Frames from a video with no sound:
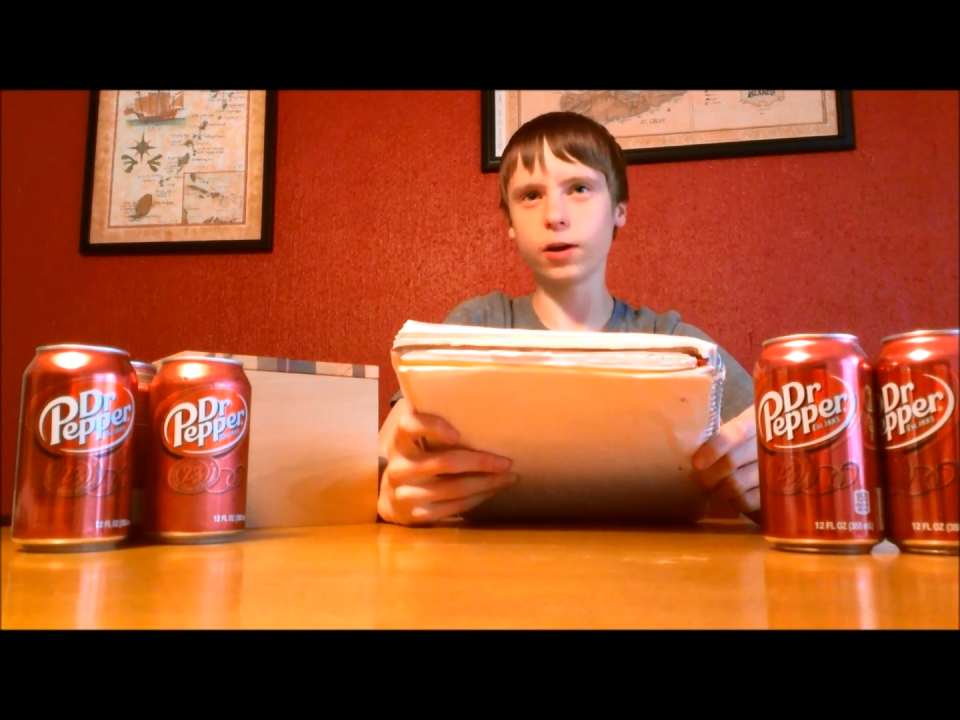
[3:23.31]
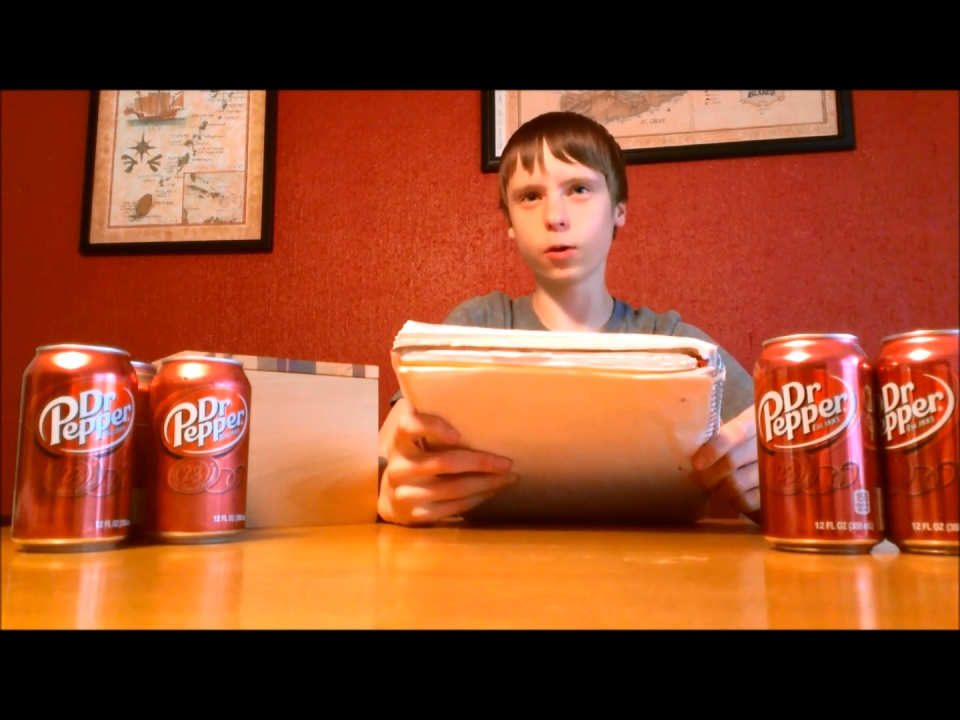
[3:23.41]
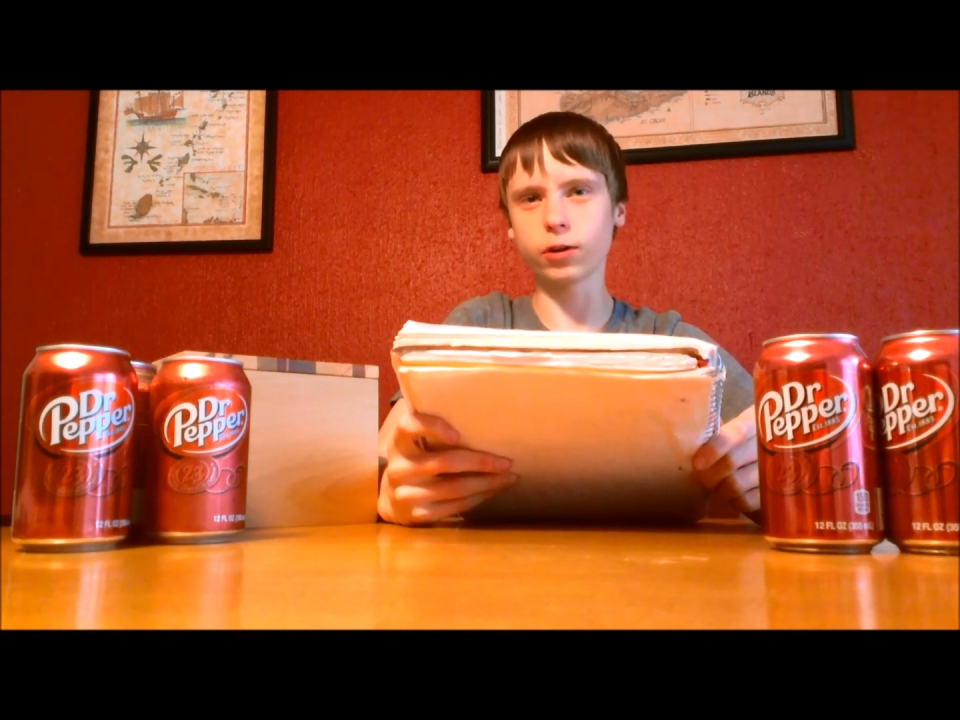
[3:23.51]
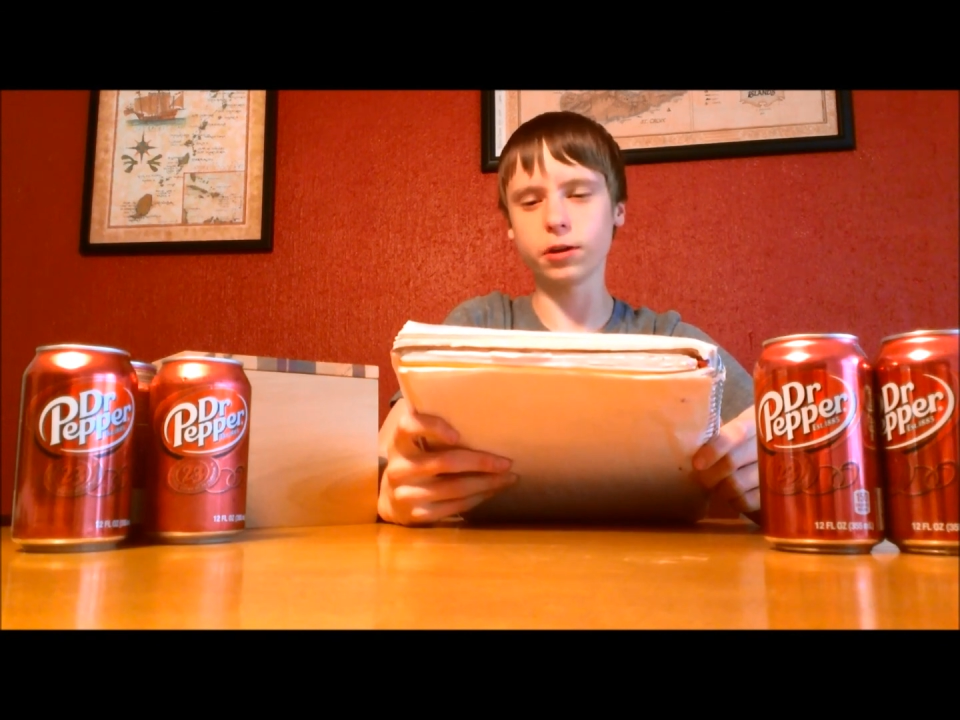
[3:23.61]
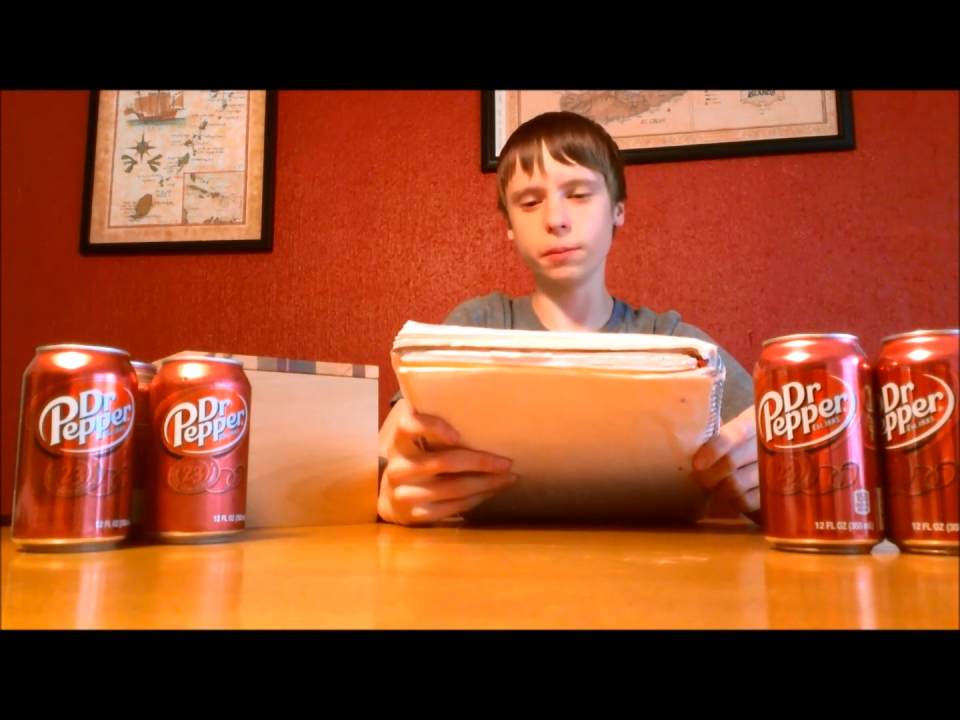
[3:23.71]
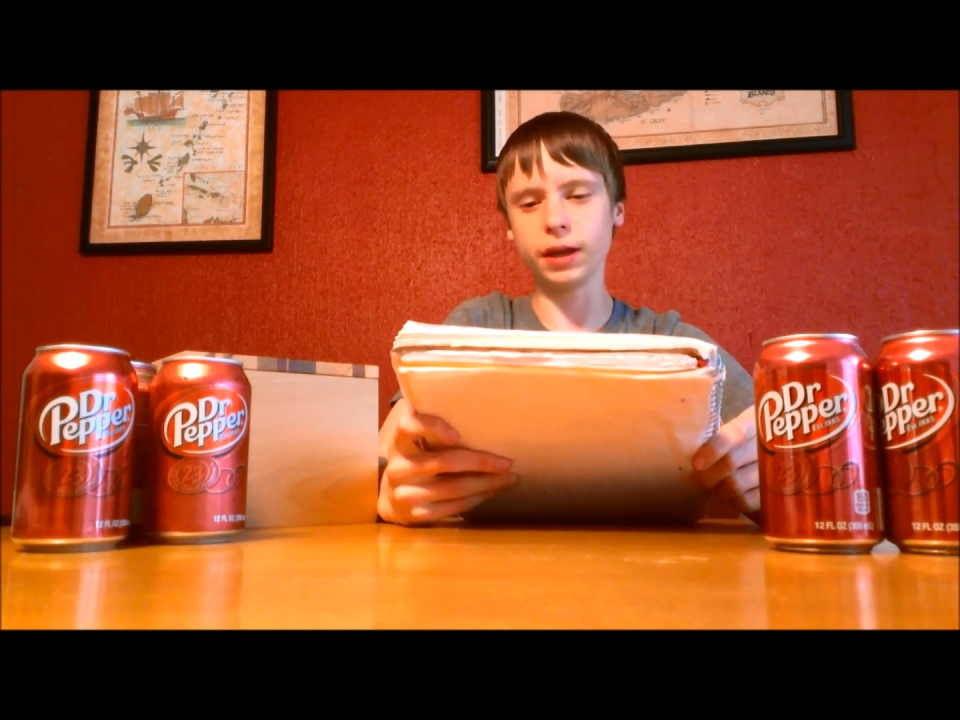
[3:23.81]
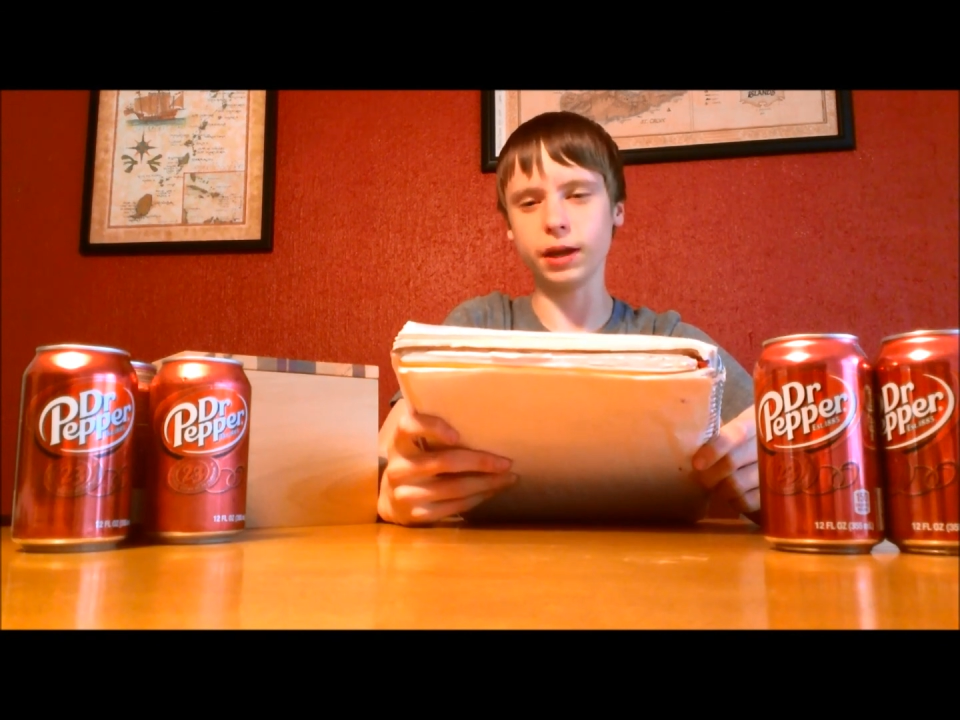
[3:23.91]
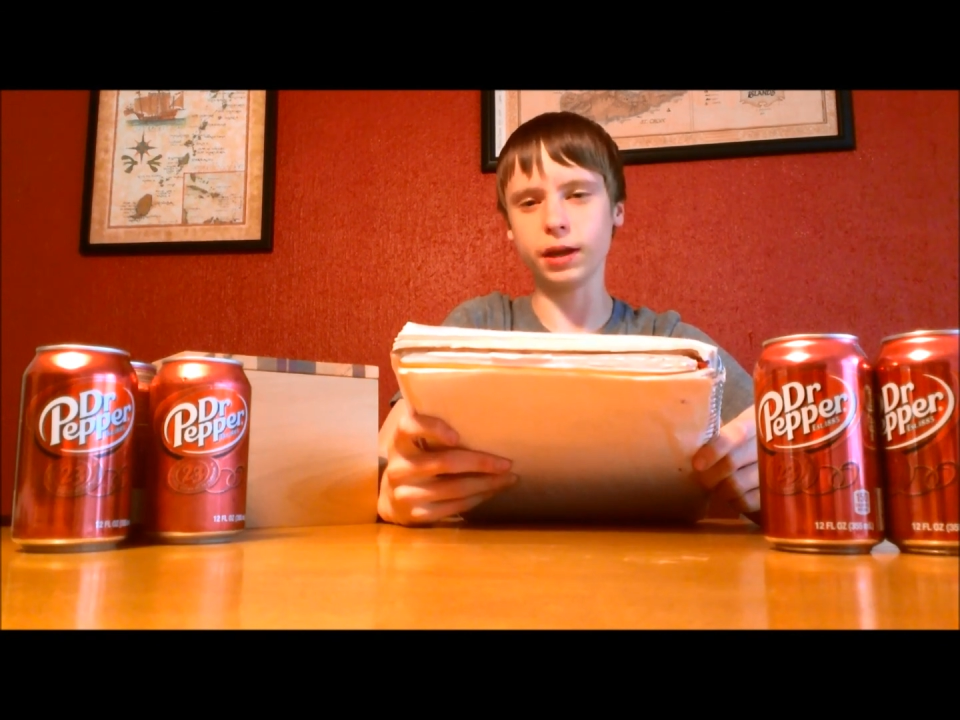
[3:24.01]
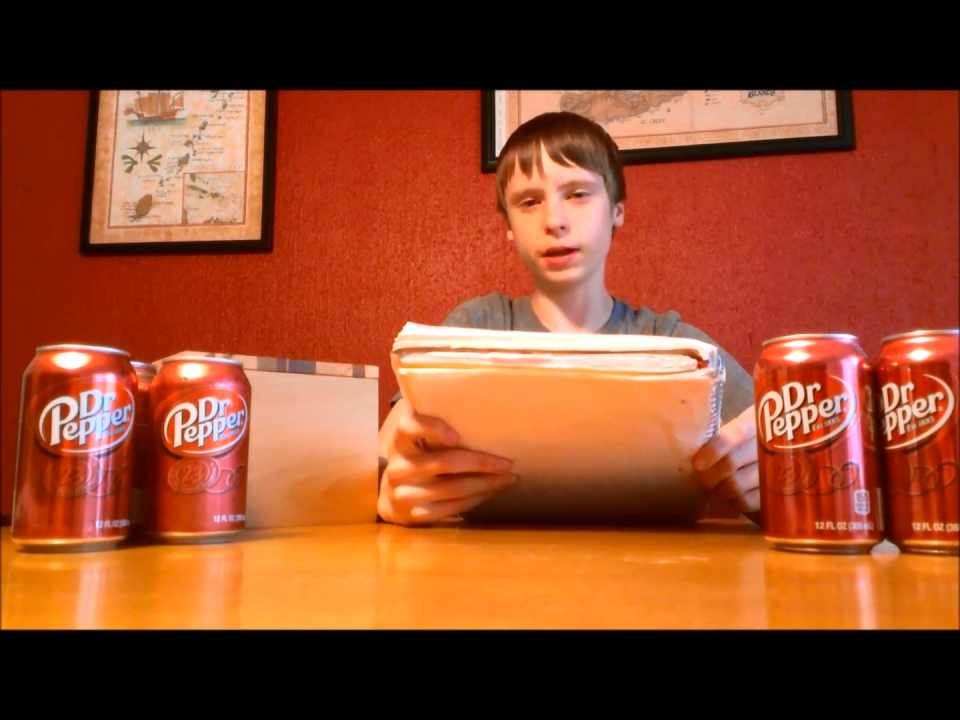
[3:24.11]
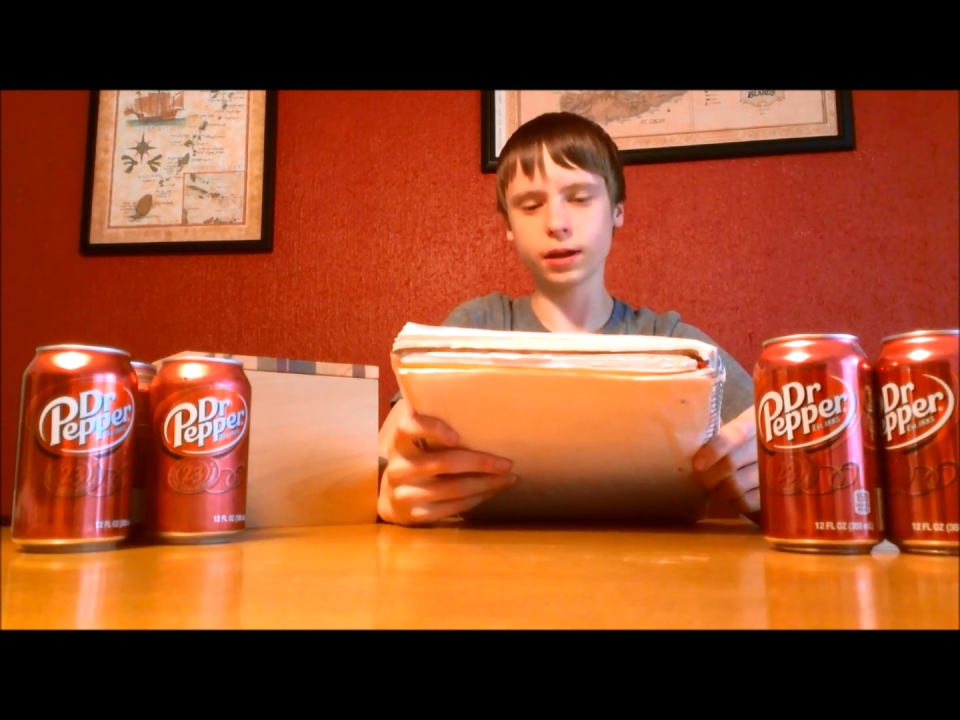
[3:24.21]
golden to
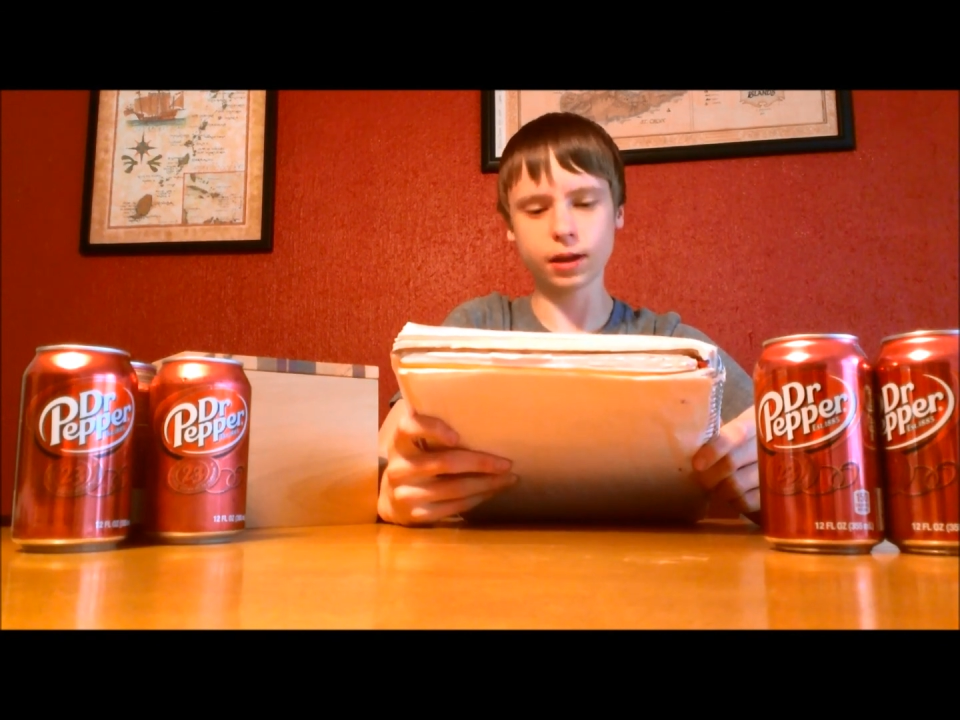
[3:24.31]
me.